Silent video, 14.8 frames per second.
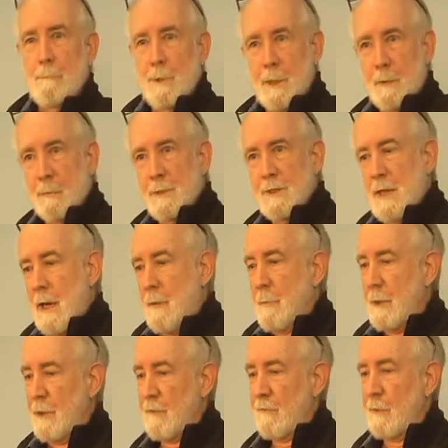Big ones
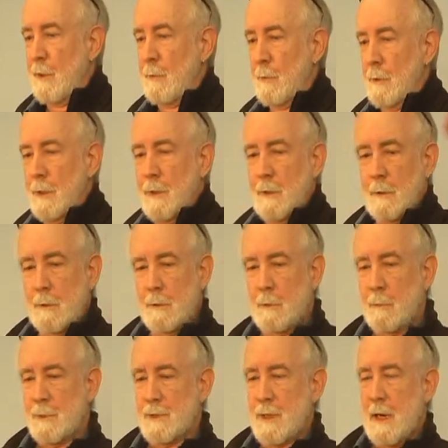happen infrequently,
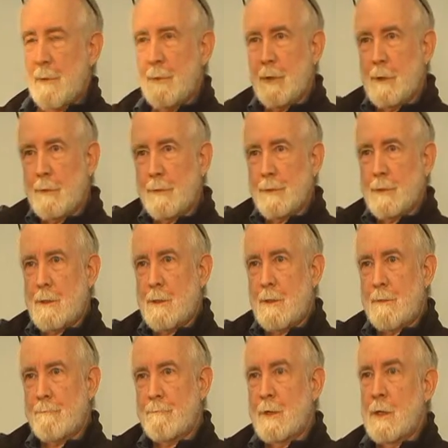little ones happen all the
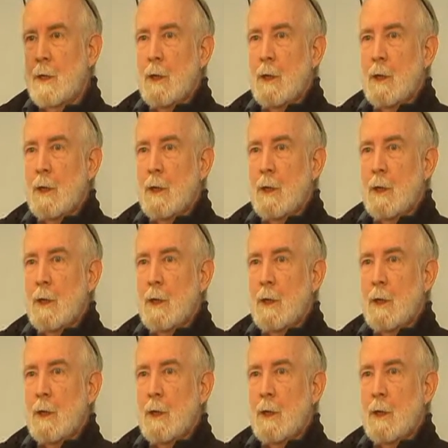time.